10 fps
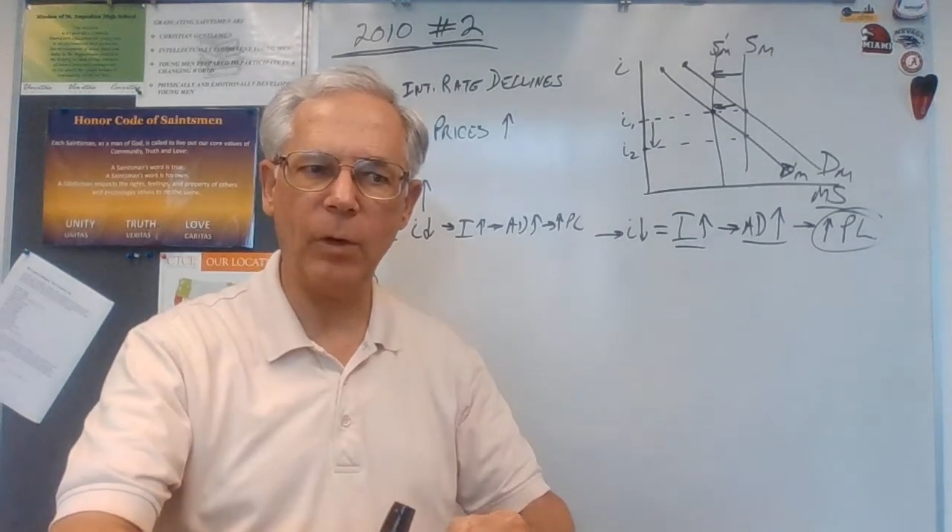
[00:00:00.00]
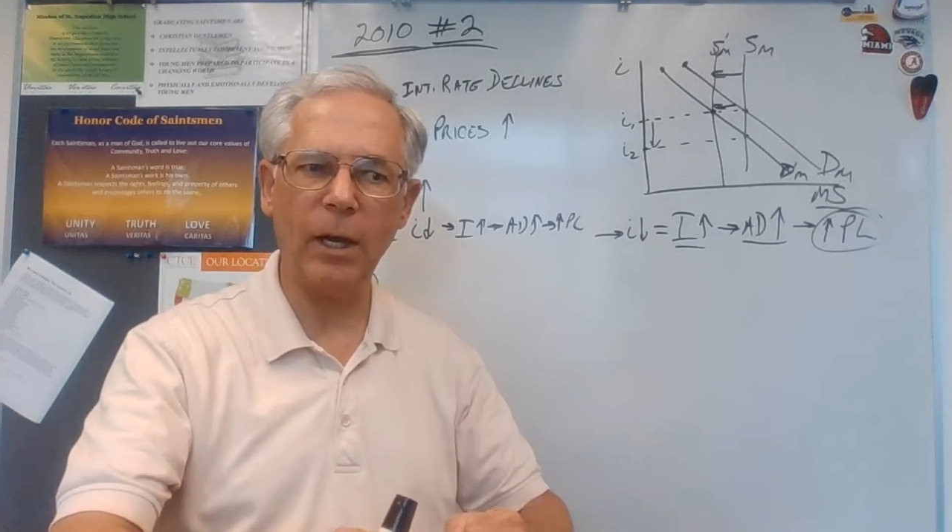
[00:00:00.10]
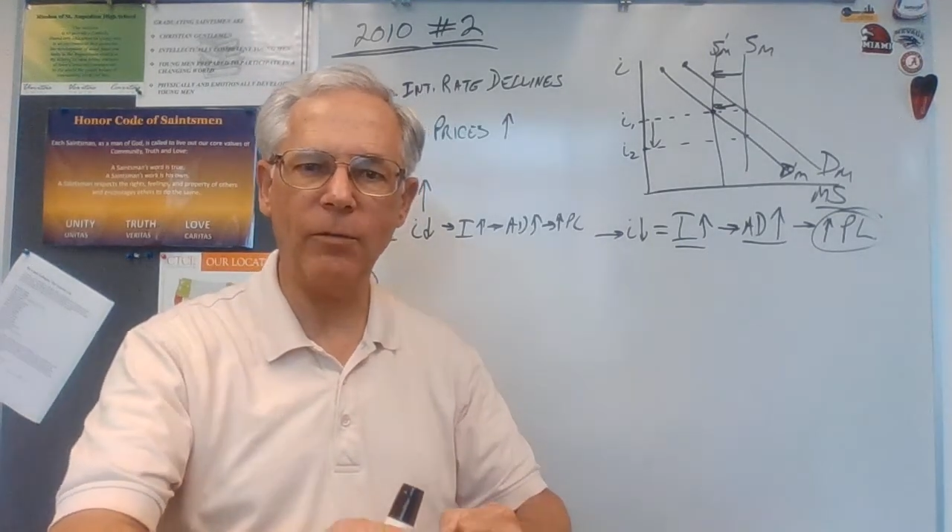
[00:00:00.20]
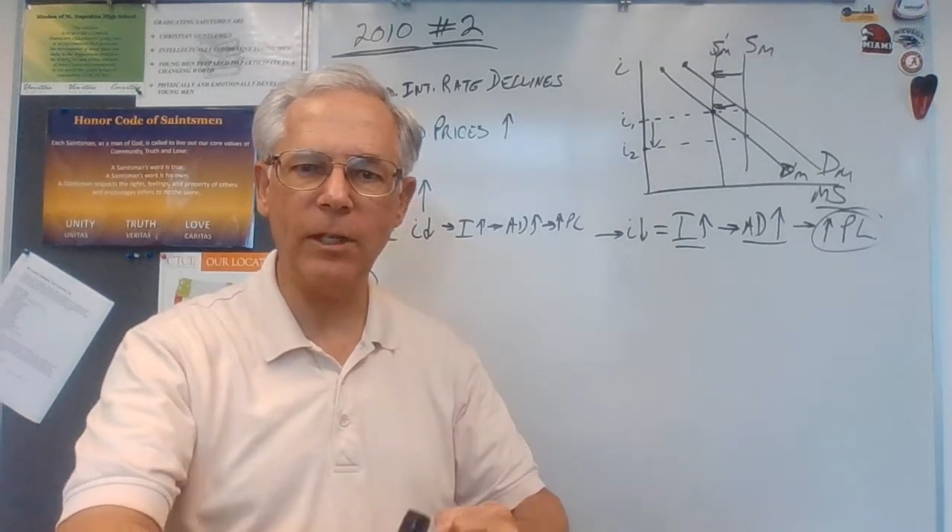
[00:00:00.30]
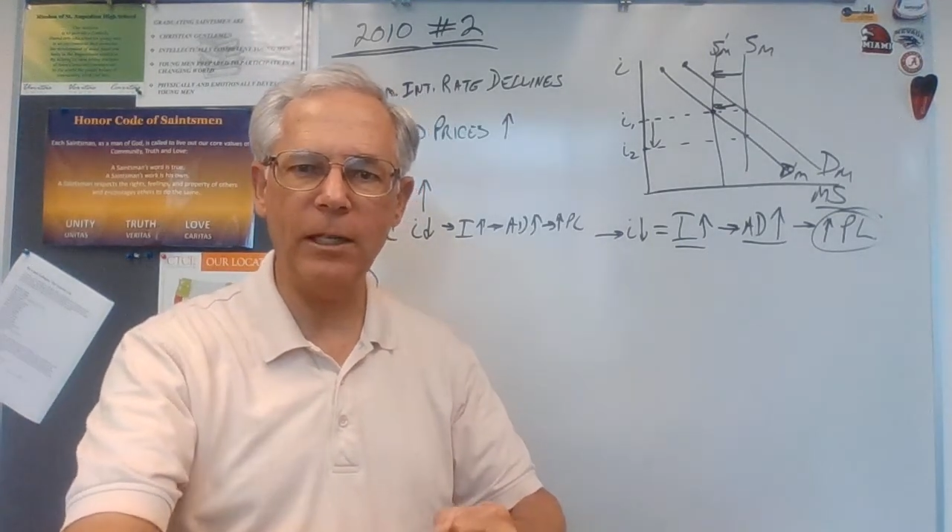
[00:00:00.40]
we
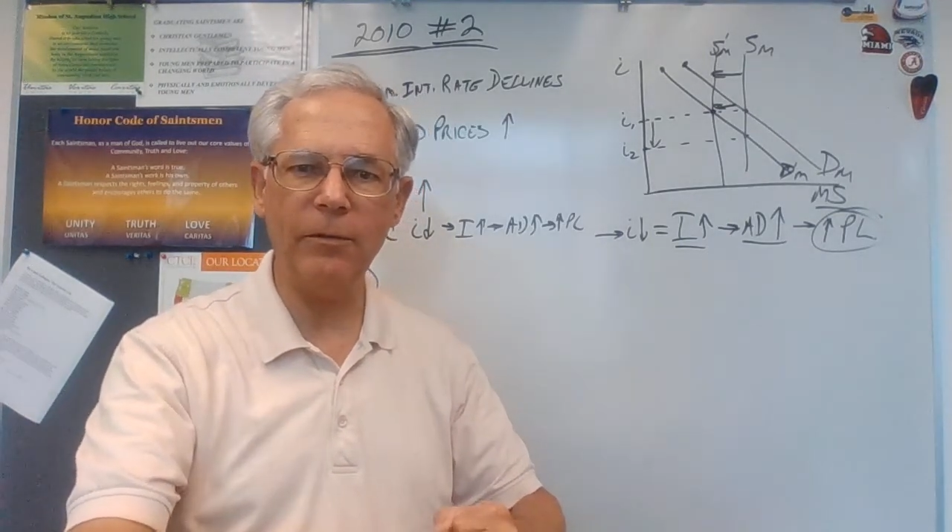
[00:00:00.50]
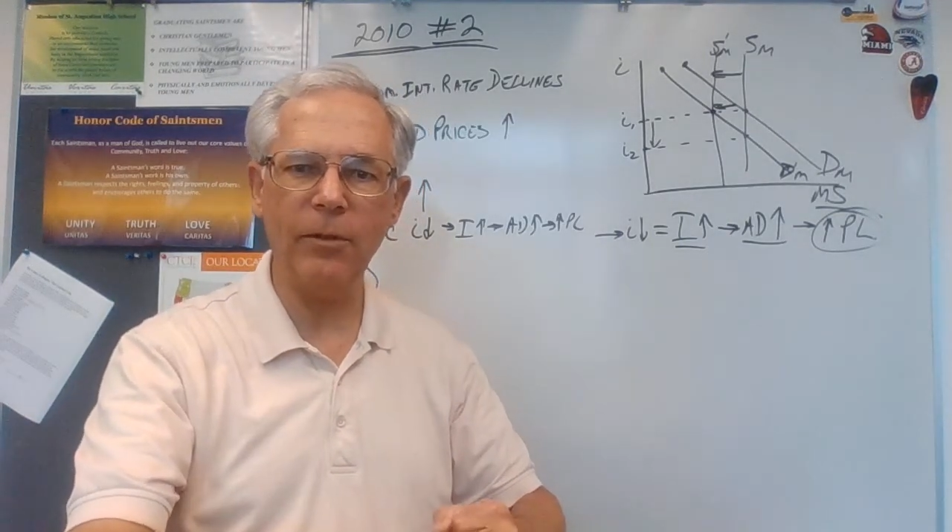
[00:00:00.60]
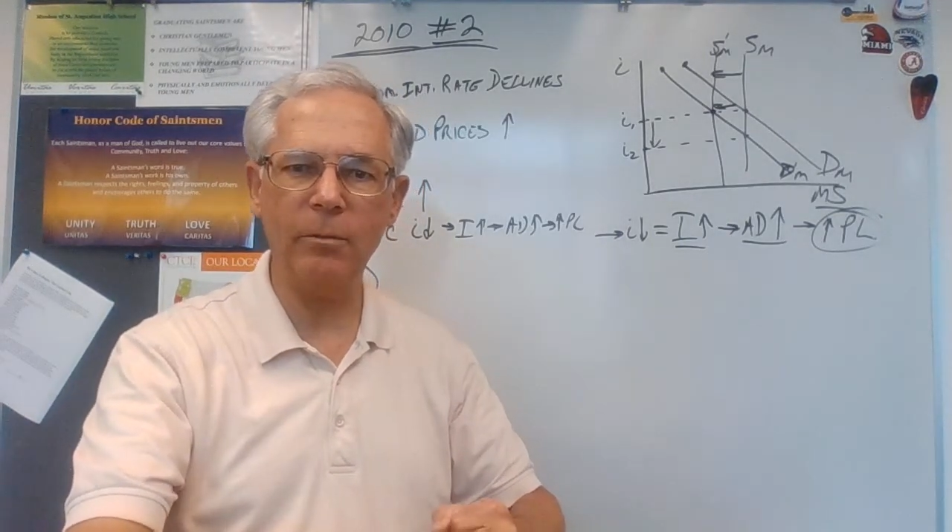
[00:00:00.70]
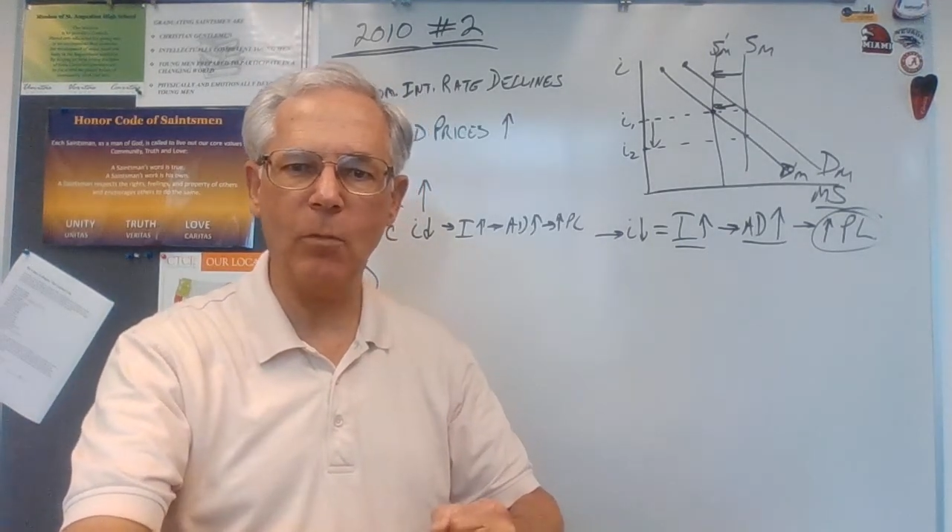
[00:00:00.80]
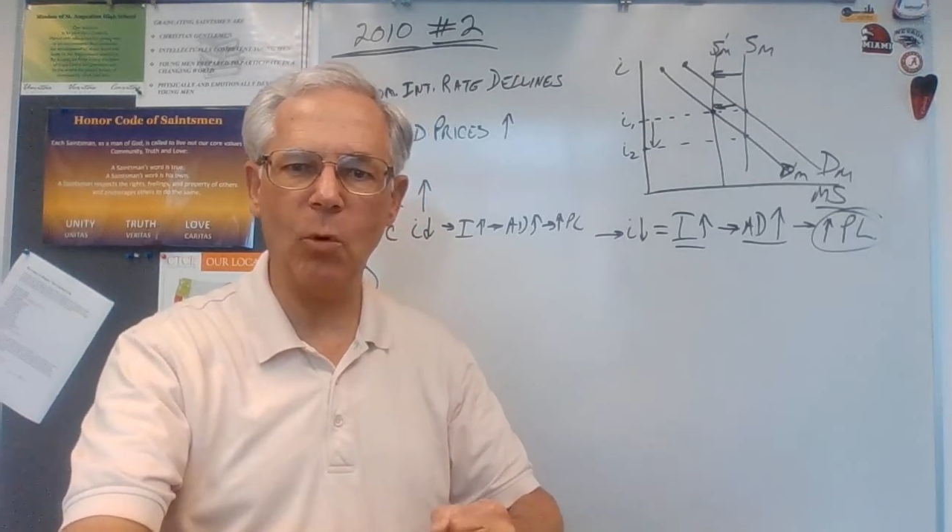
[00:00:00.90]
have to give
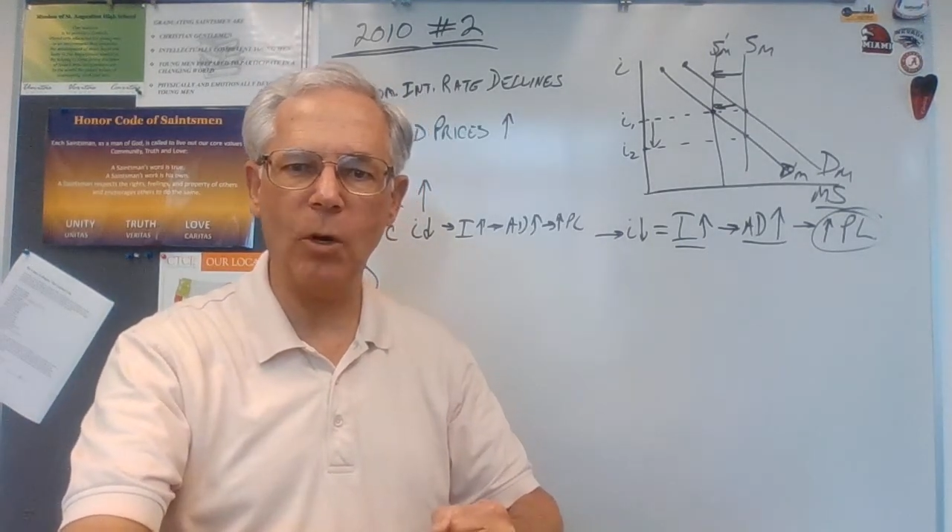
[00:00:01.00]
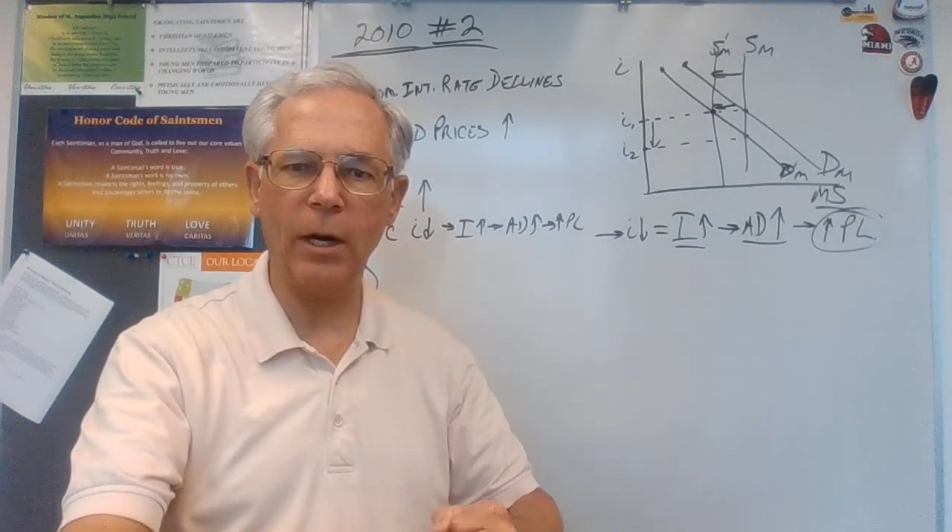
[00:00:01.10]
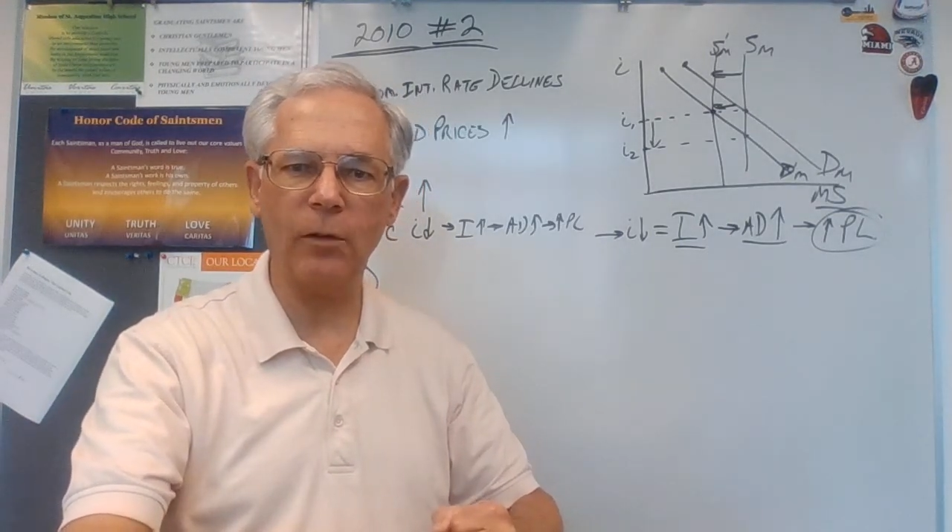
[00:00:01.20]
them more